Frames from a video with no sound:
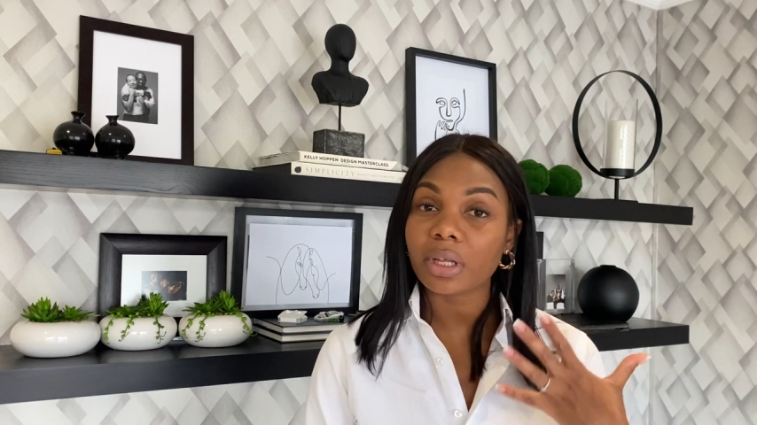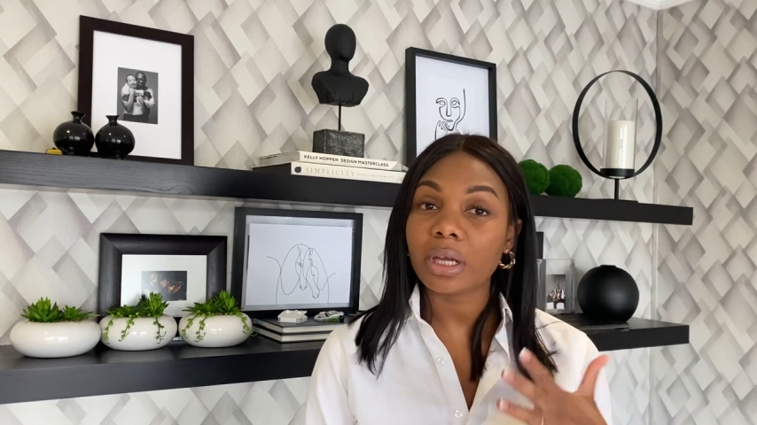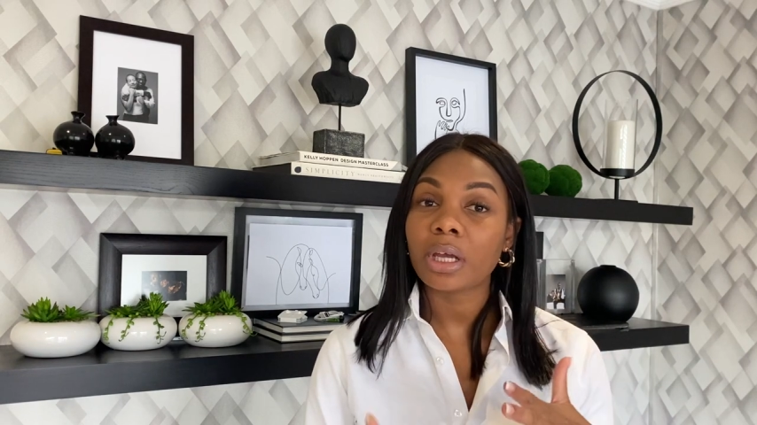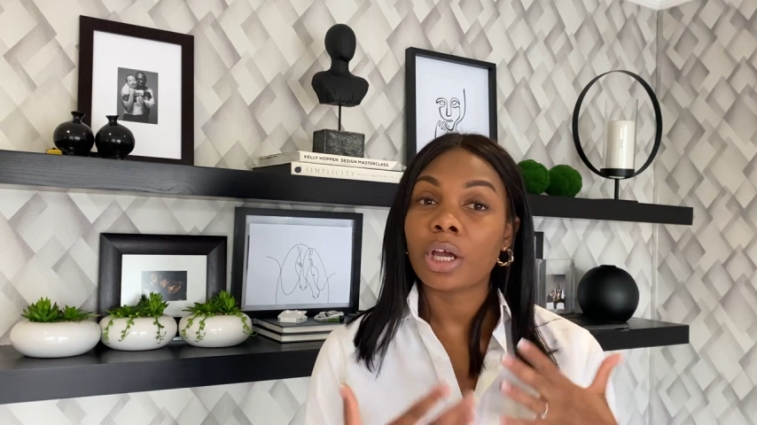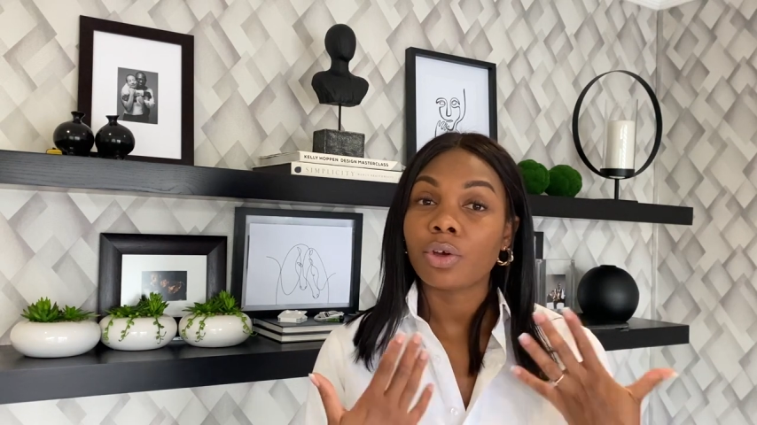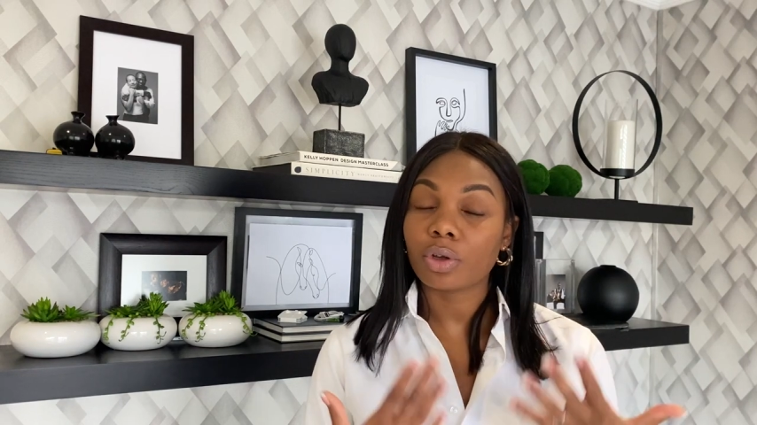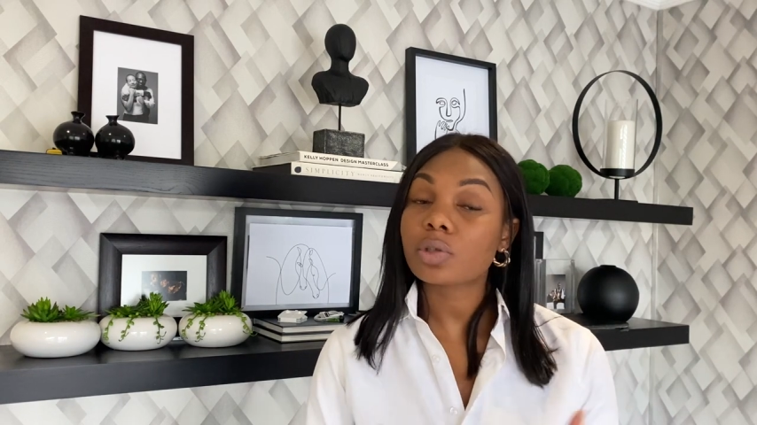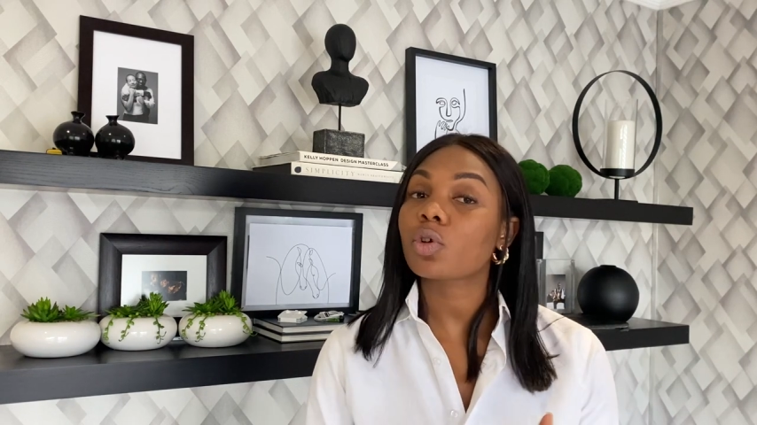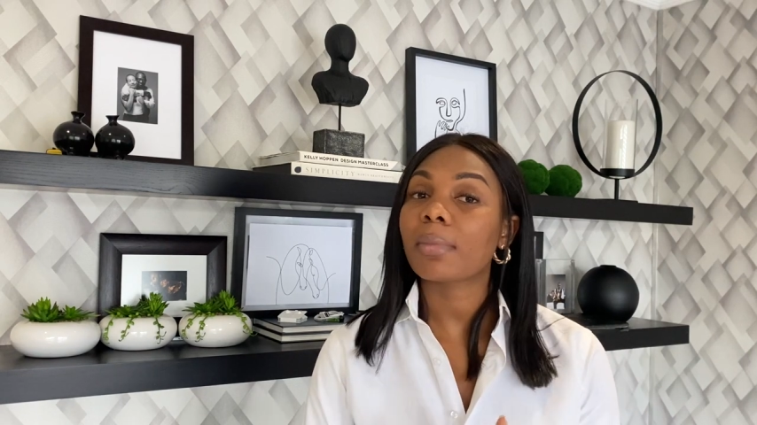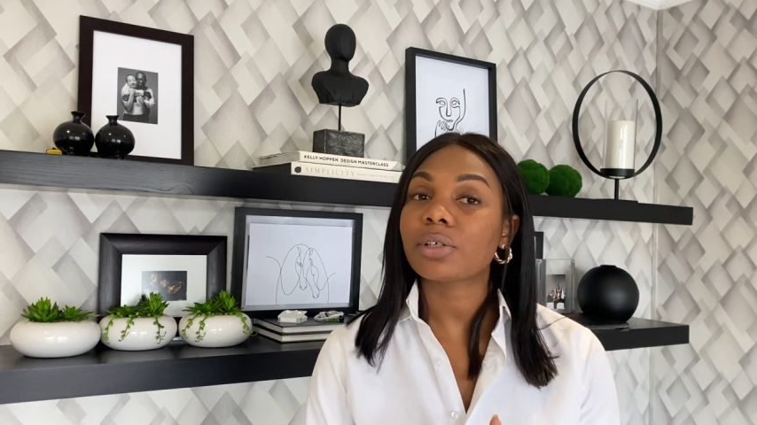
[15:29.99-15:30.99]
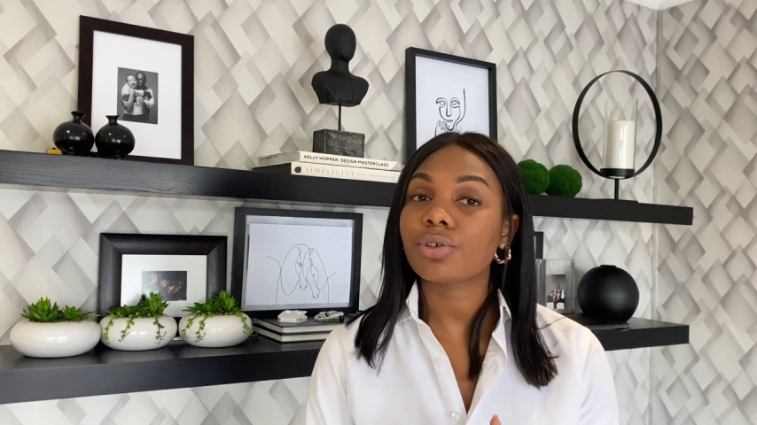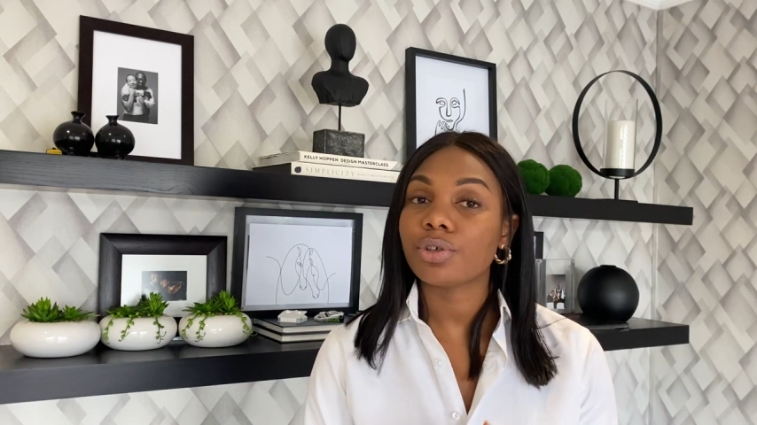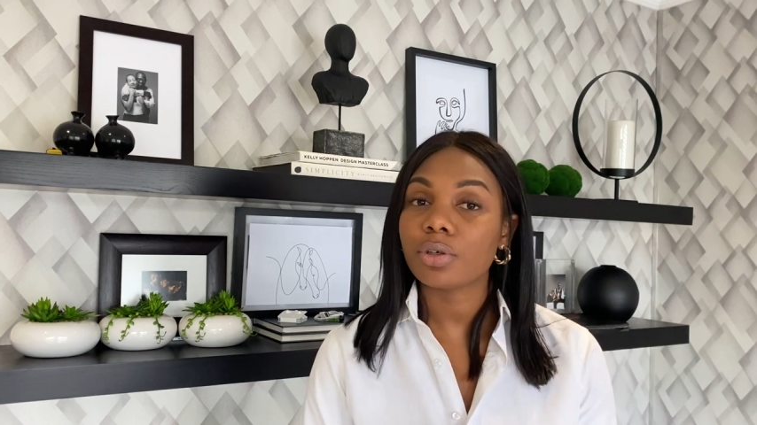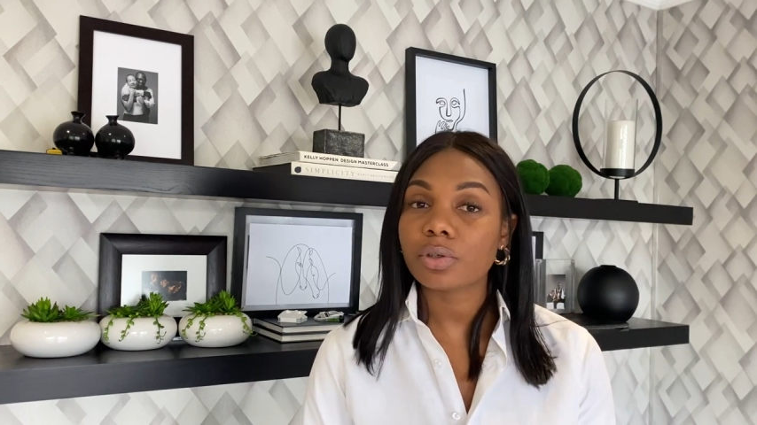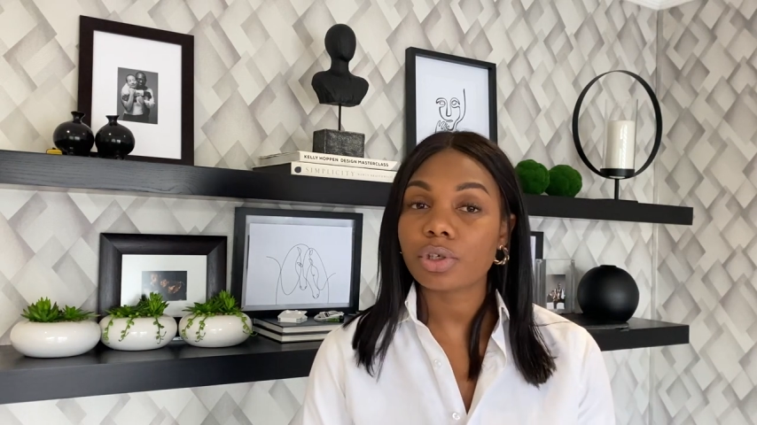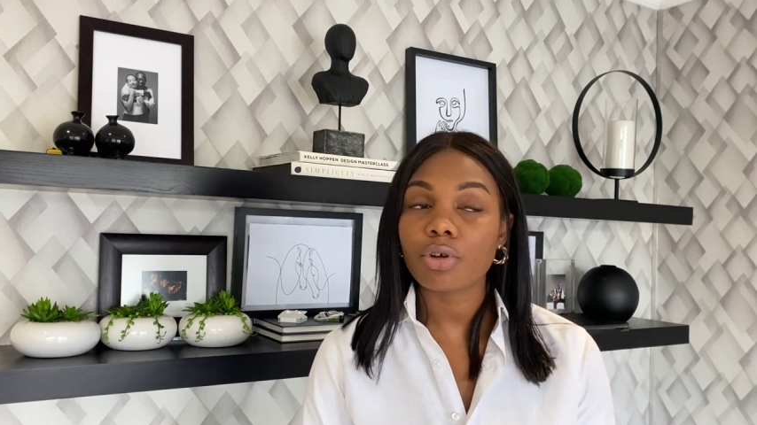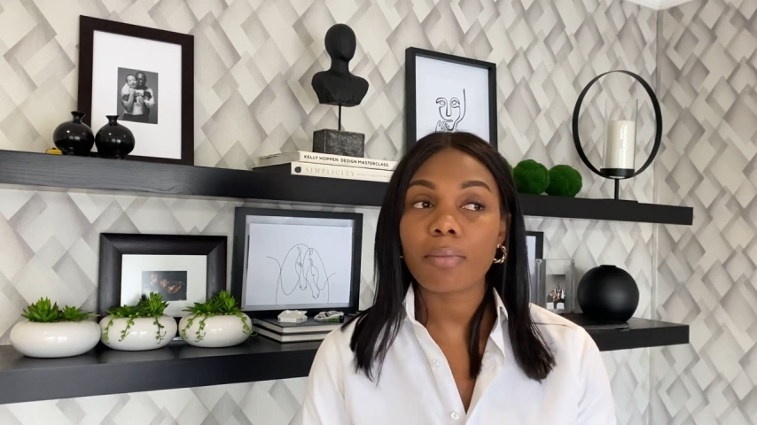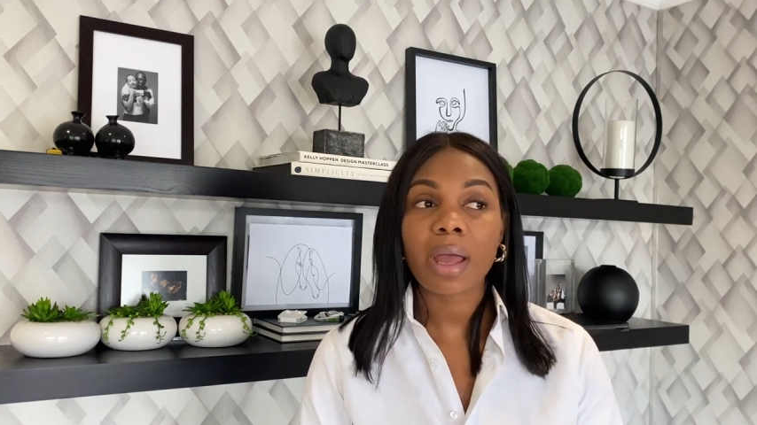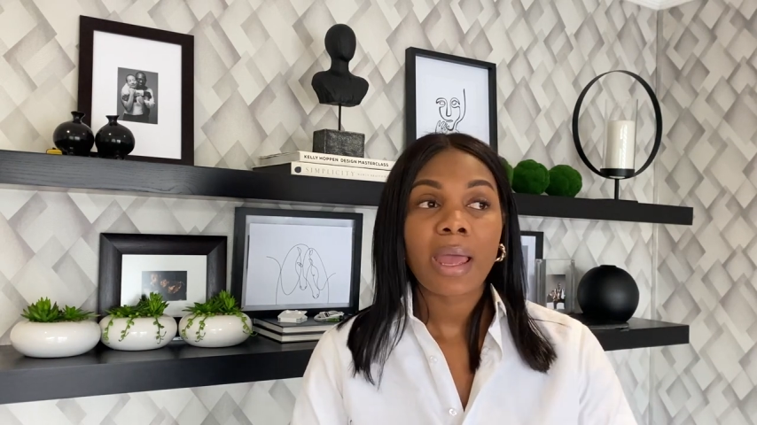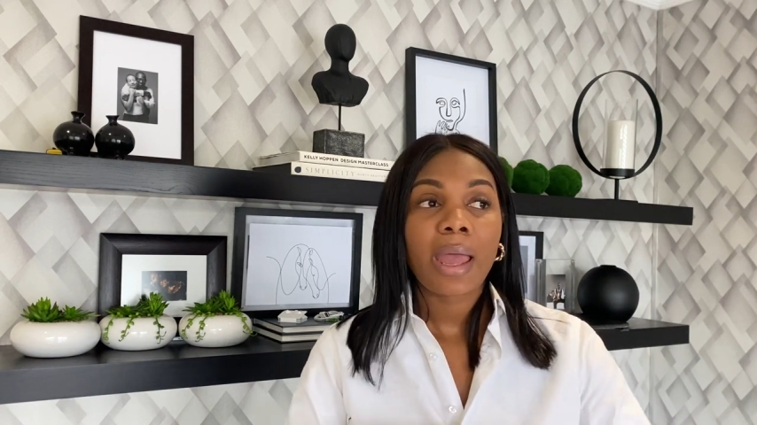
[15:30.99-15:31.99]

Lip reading: there, not so much in YouTube.